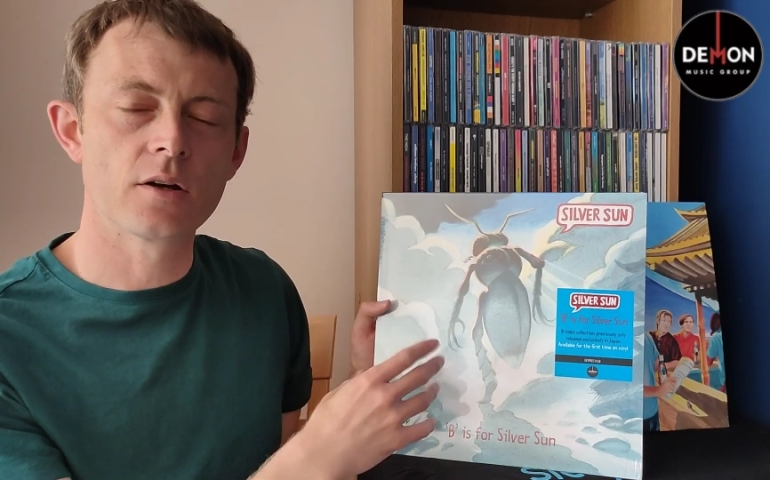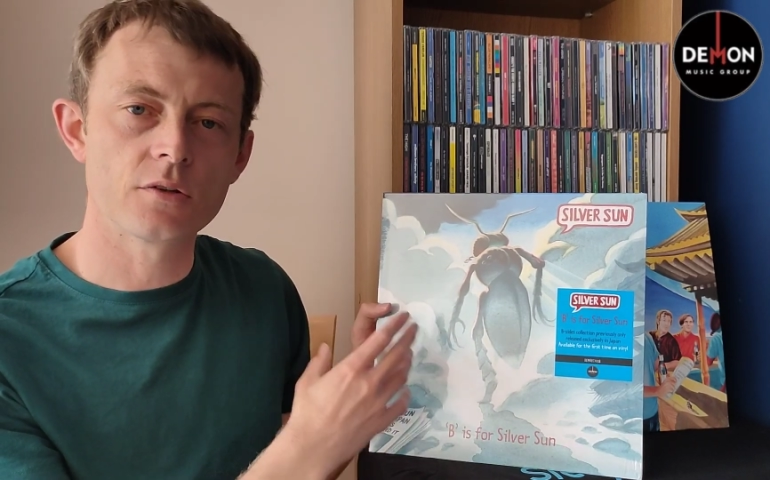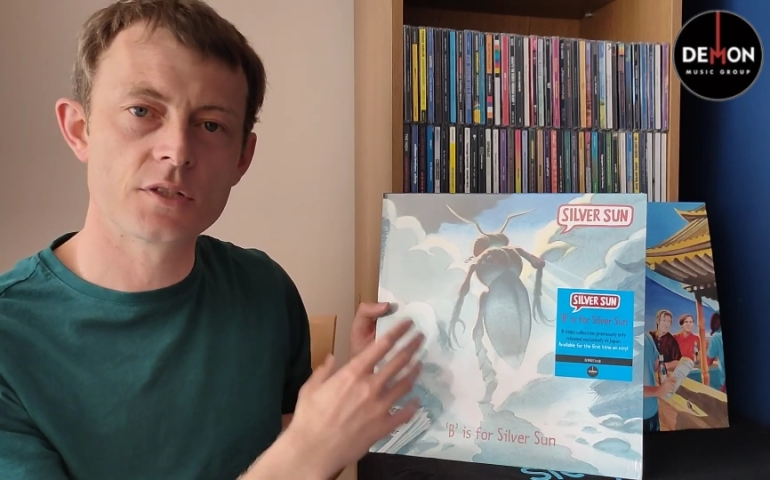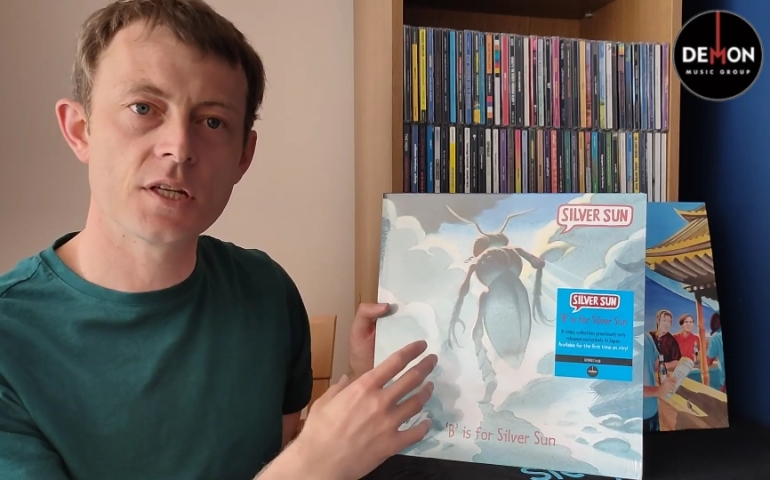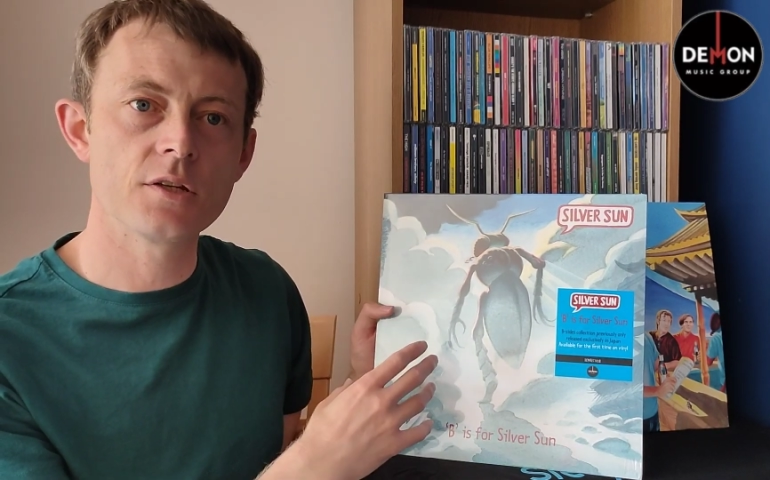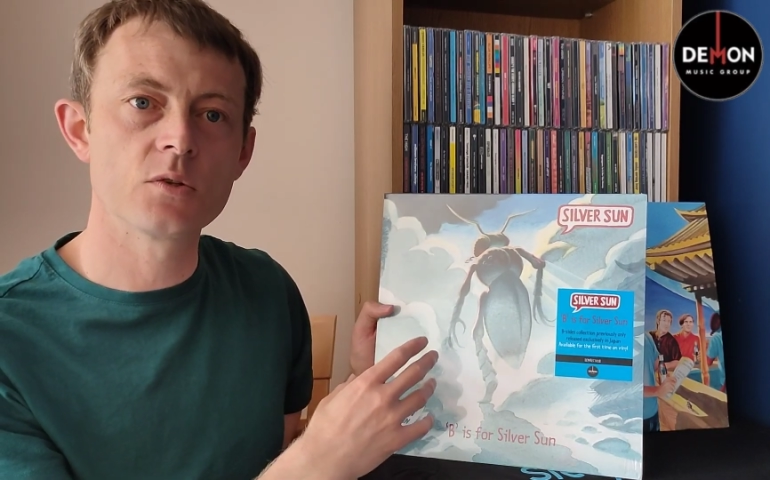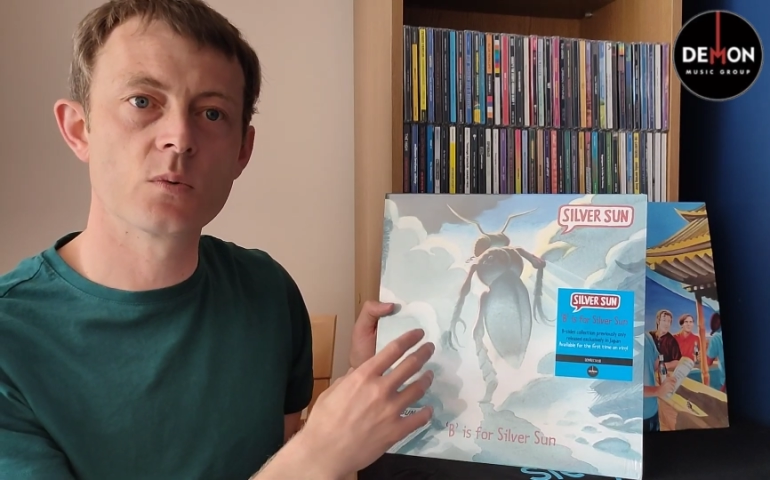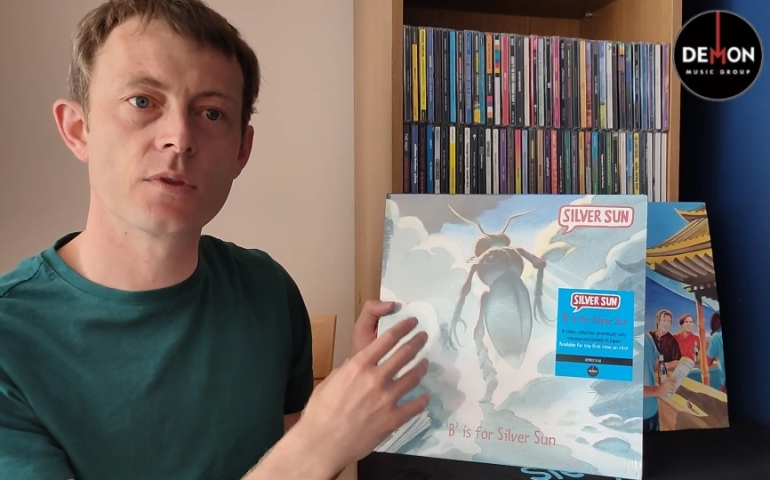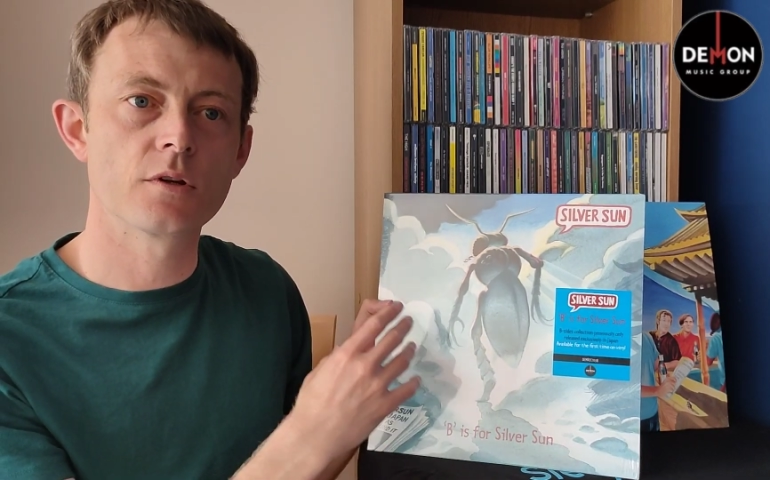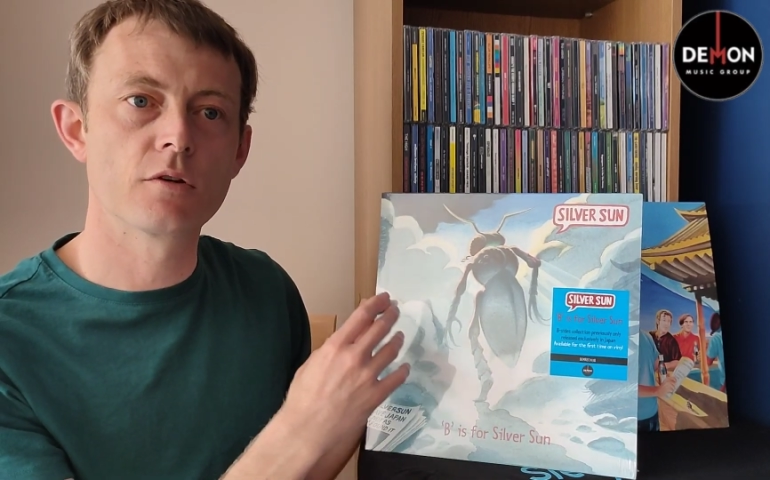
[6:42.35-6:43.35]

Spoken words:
continues with the